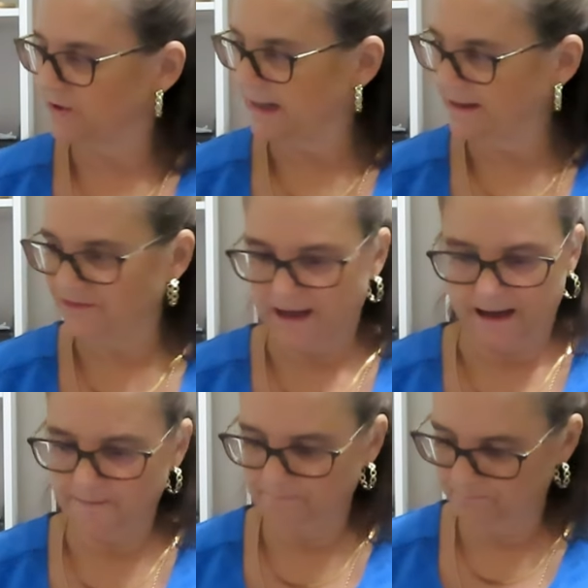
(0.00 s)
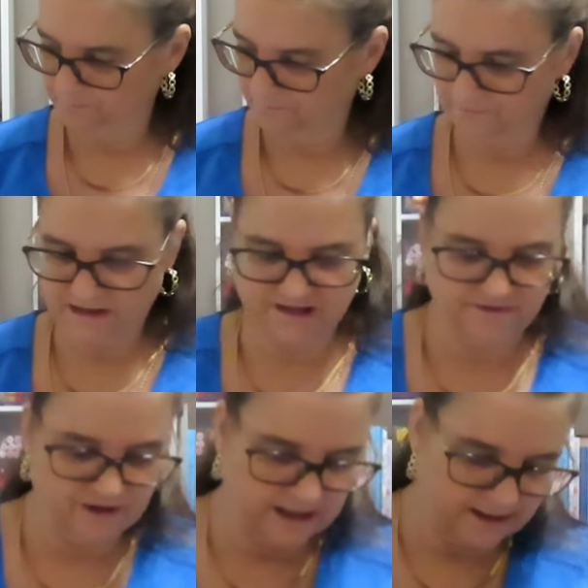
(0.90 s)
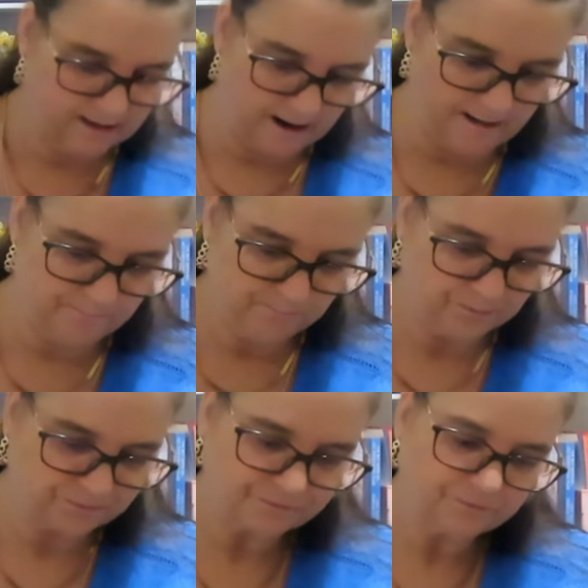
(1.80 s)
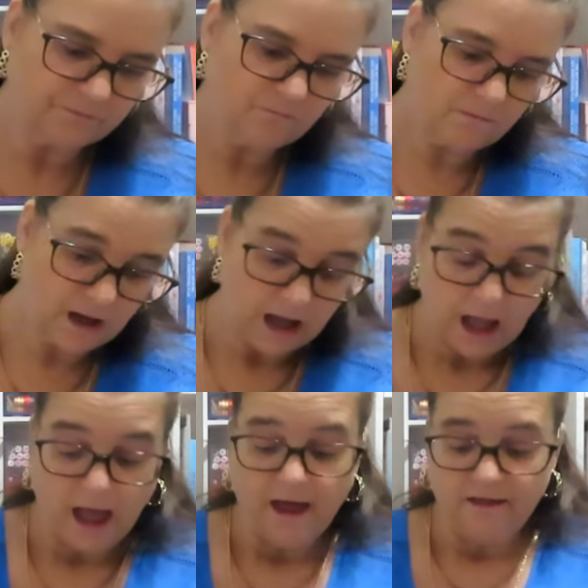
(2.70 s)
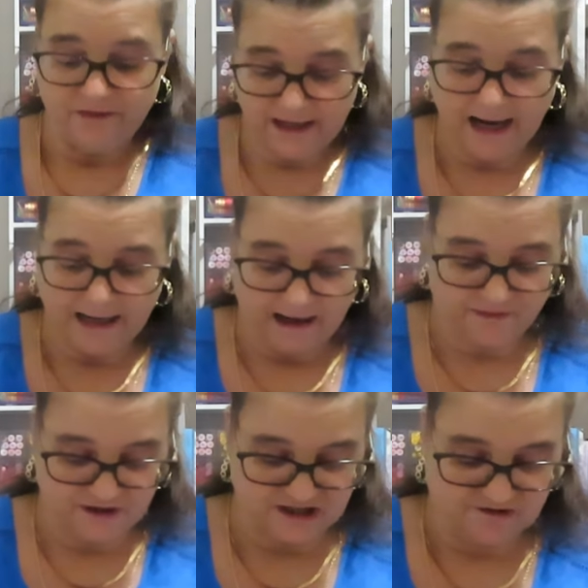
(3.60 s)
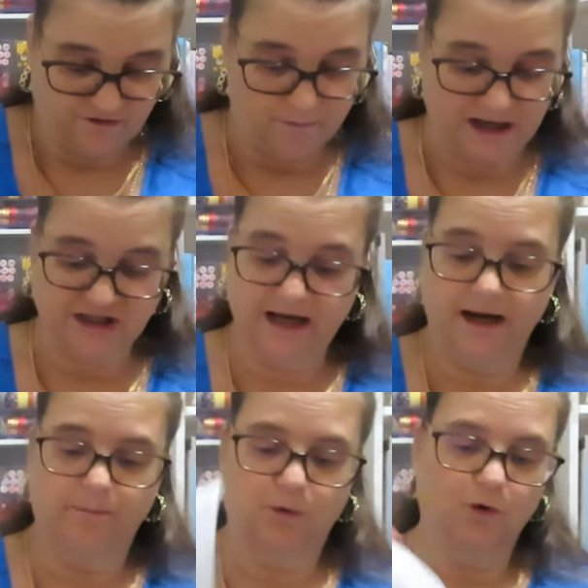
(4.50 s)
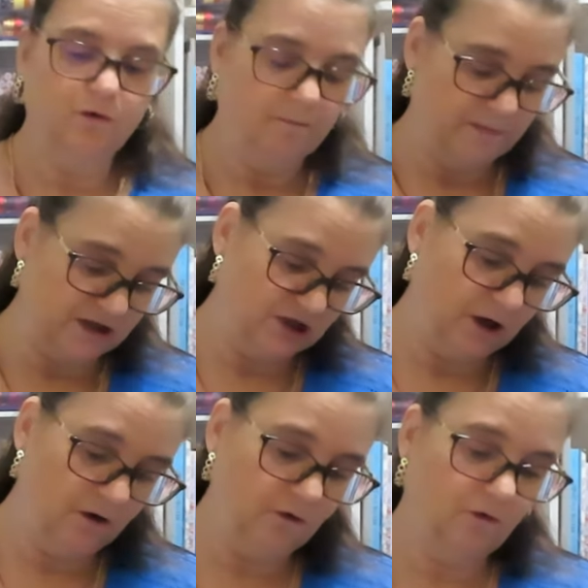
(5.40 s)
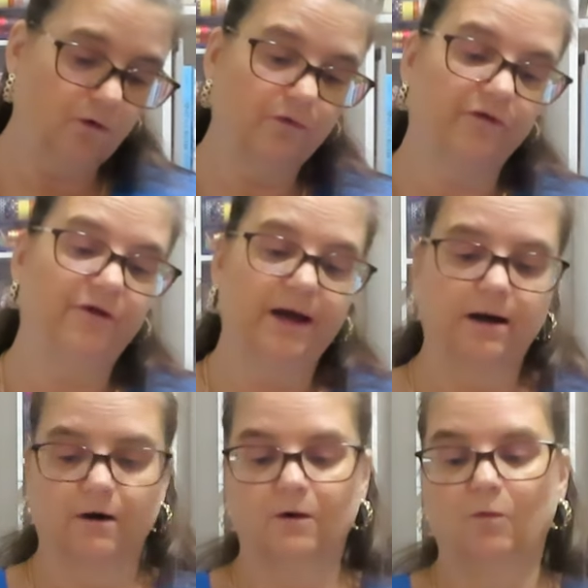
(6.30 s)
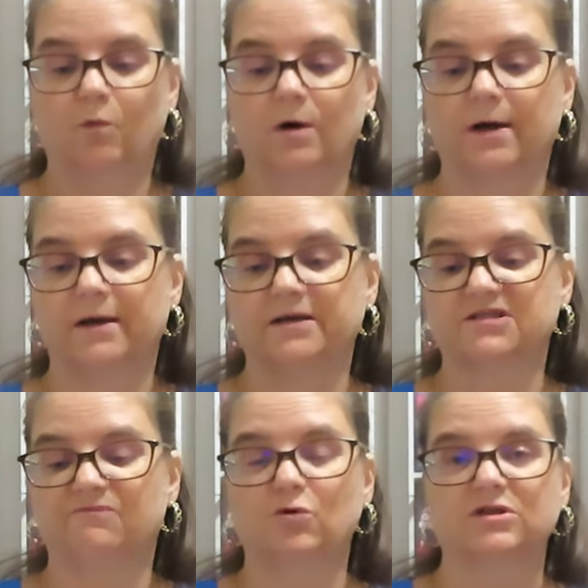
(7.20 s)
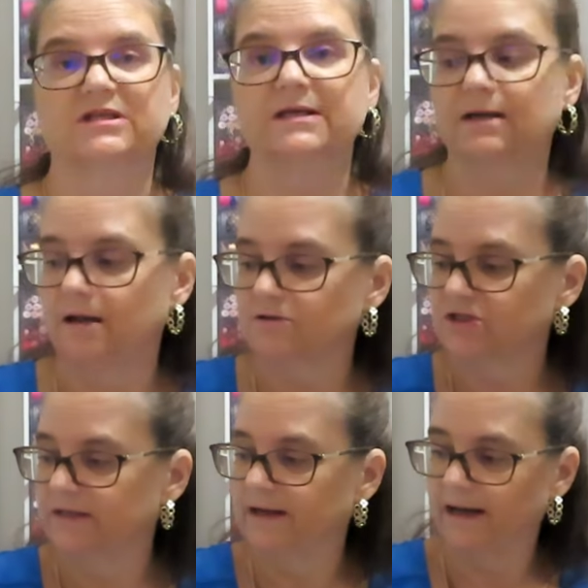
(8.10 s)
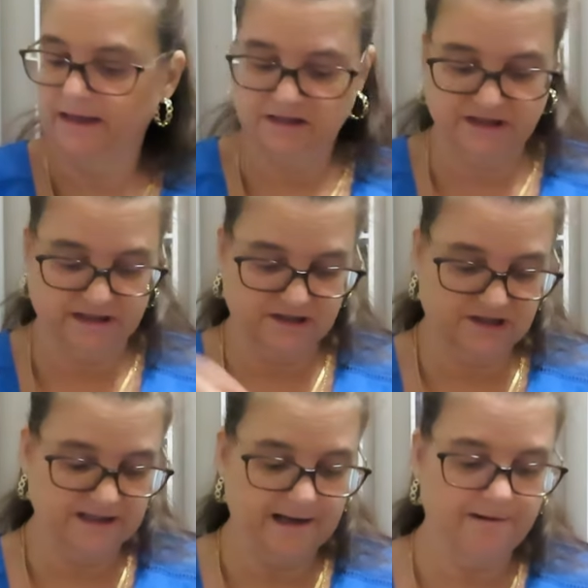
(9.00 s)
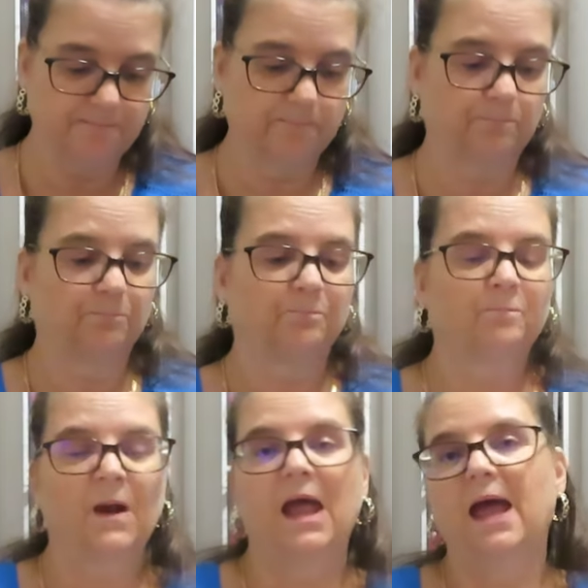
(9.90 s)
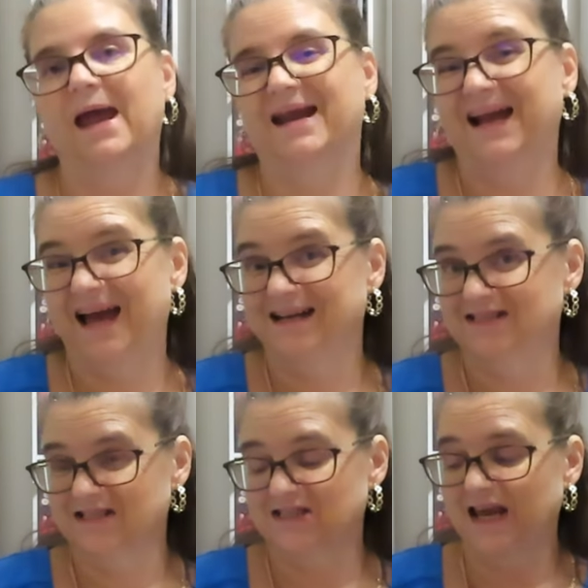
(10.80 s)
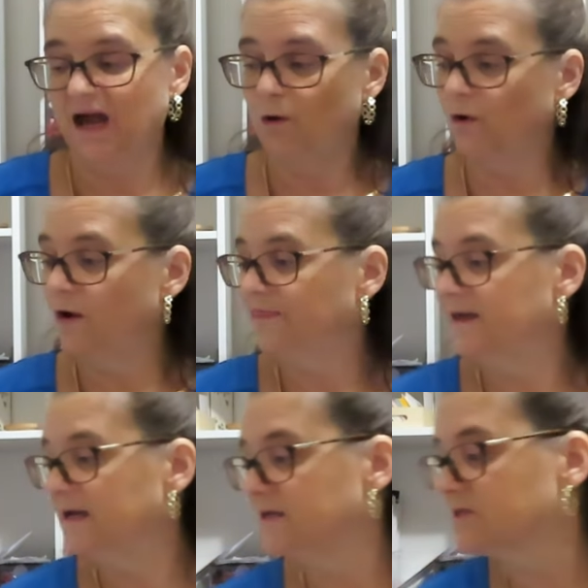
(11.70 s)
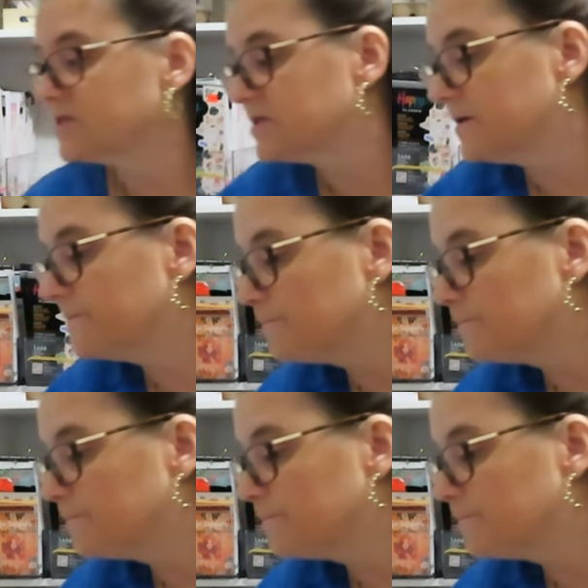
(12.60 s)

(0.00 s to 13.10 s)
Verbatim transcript: So I got that, $7.99. Then I got this for my table. My total there was $14.96. And I got a discount on this.